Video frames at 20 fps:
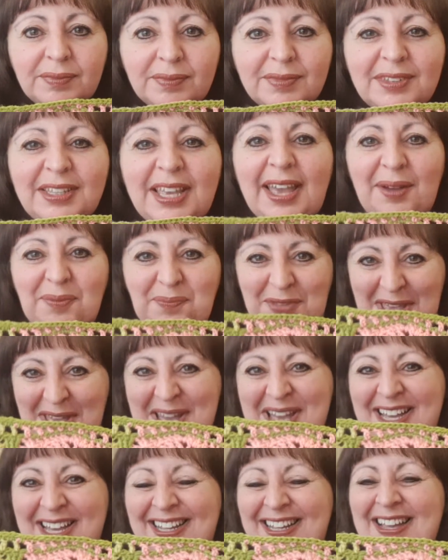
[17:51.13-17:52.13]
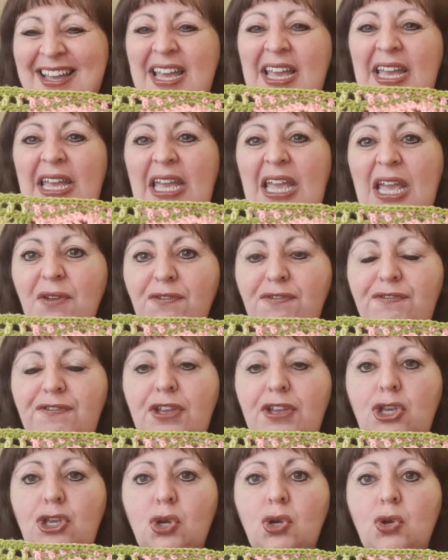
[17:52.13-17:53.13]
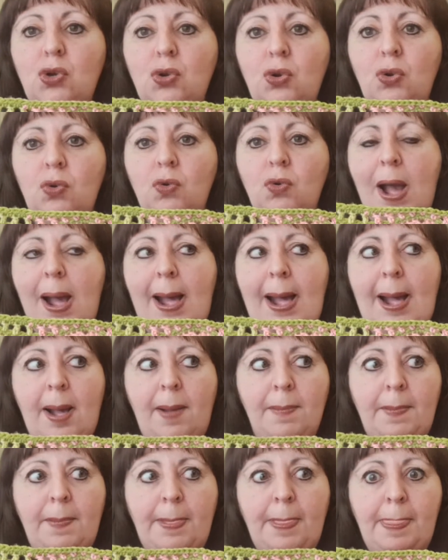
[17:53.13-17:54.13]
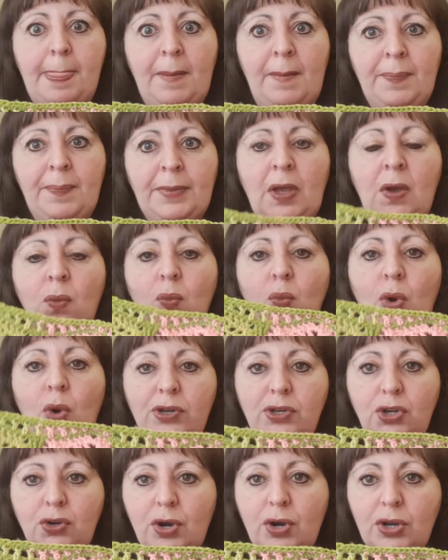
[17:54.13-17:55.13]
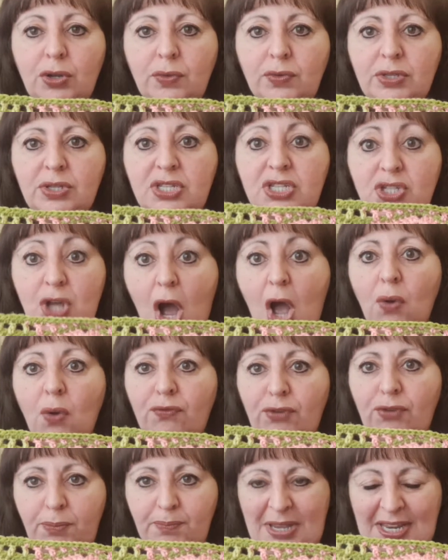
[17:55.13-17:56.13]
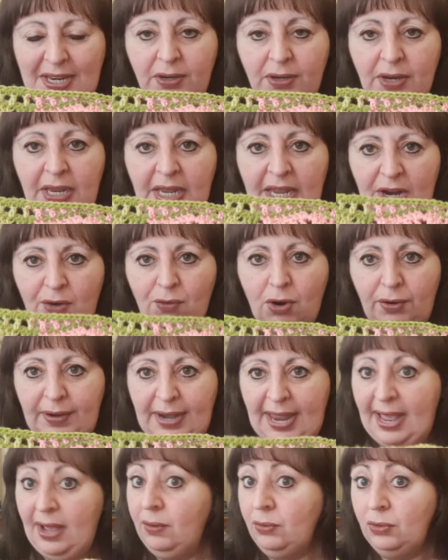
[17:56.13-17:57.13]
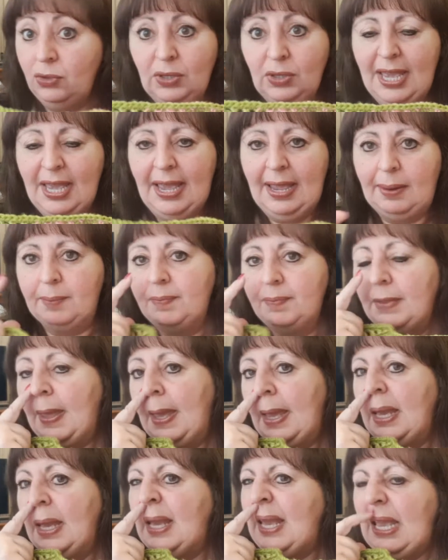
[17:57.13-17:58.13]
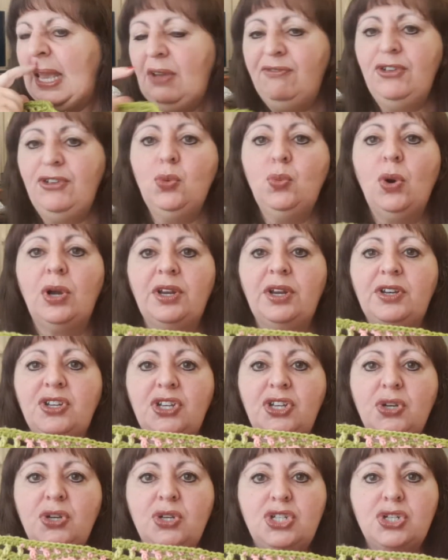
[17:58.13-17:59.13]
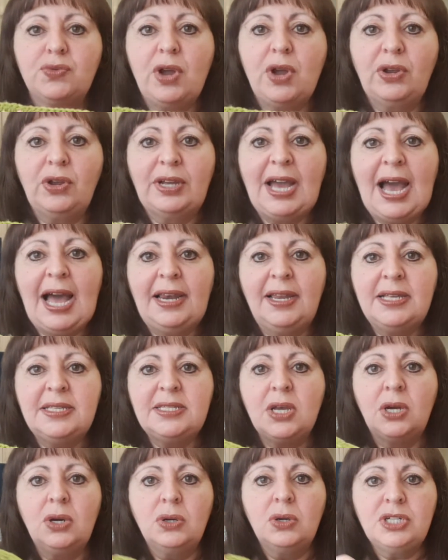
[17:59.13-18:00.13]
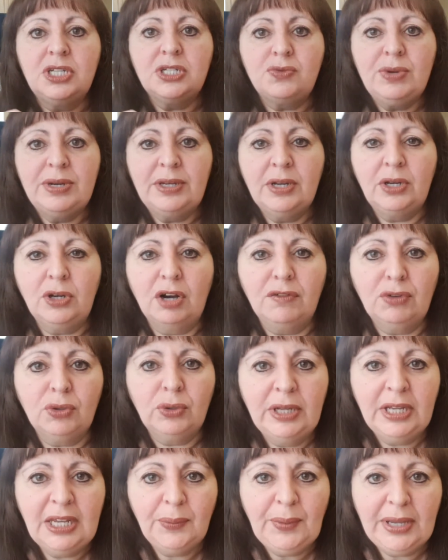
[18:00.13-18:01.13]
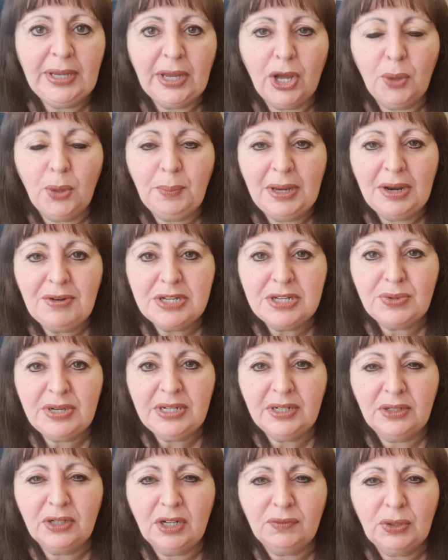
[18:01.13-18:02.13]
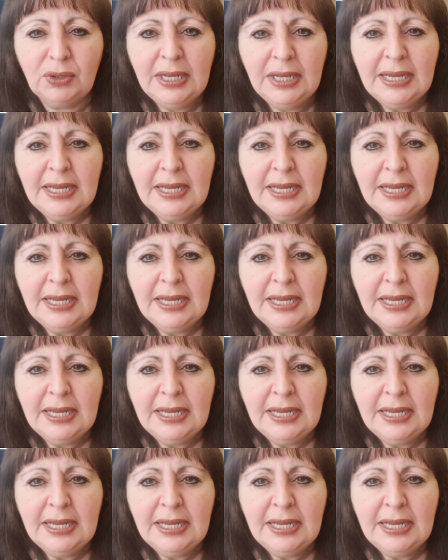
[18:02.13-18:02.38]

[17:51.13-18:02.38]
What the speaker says: Yeah. If you want your own style from here on now, you can. If you wanted to use your own colors, oh, she's written a novel. Here we go. Mary's written a novel.